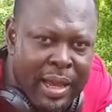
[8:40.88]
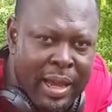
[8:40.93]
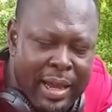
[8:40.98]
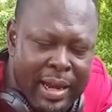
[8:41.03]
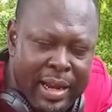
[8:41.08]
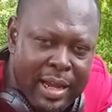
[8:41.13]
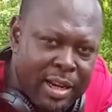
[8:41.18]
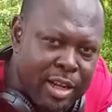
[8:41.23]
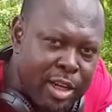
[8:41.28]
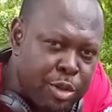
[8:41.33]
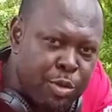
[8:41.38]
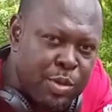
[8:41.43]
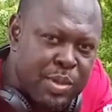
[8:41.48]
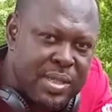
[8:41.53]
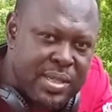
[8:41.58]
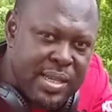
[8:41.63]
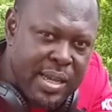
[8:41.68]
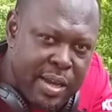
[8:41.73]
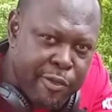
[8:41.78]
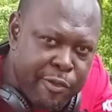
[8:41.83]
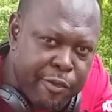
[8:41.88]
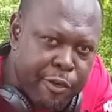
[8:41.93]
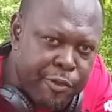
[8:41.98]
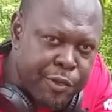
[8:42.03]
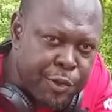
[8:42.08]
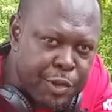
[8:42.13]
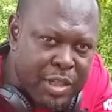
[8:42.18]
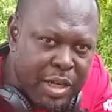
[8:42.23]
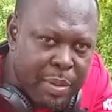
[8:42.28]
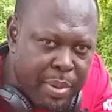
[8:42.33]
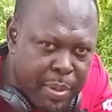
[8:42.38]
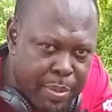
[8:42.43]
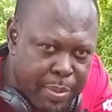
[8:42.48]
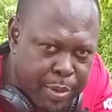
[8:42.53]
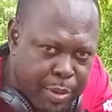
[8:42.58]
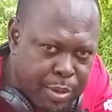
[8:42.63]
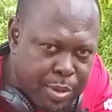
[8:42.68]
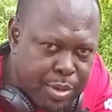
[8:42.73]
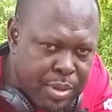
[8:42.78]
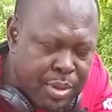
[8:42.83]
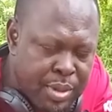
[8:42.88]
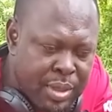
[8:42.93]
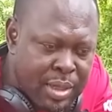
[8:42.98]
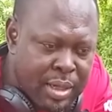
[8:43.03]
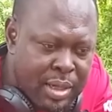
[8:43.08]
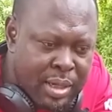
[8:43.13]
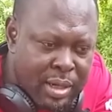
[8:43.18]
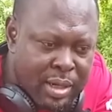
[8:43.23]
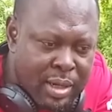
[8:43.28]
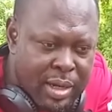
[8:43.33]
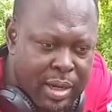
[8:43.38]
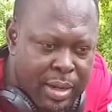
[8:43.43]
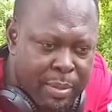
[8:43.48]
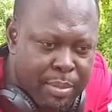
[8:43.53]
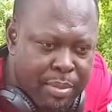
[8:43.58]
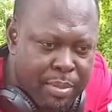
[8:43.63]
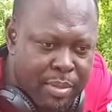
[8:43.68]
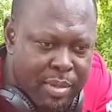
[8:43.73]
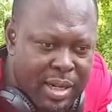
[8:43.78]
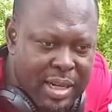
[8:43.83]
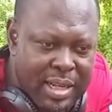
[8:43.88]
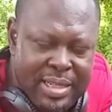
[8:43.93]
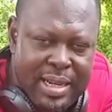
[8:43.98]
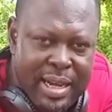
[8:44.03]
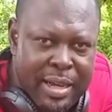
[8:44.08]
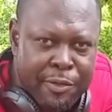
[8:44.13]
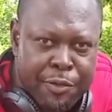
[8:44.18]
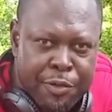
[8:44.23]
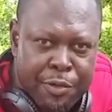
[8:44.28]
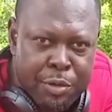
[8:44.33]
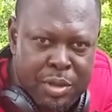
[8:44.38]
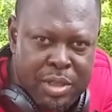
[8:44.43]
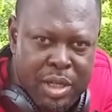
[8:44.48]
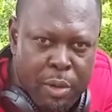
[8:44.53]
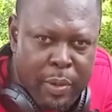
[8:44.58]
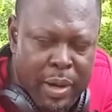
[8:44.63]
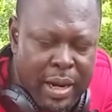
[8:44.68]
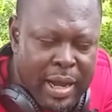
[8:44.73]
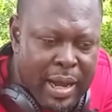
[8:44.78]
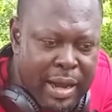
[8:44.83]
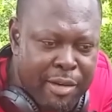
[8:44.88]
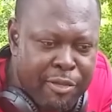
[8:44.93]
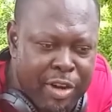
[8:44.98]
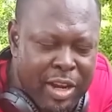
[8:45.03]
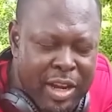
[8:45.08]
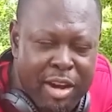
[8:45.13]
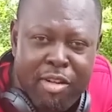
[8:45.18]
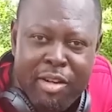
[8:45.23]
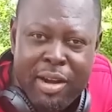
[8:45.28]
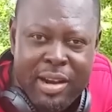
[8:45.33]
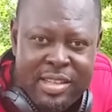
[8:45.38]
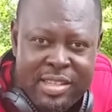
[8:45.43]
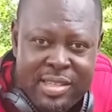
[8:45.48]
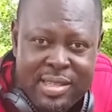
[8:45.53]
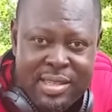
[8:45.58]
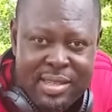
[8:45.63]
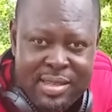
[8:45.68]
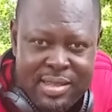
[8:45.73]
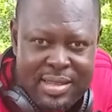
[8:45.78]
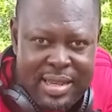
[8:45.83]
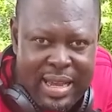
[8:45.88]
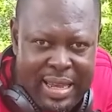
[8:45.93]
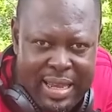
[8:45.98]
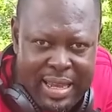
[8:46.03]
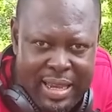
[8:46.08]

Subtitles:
this channel. But if you still want to check him out, go to OBL Studios. I'll have links to our studio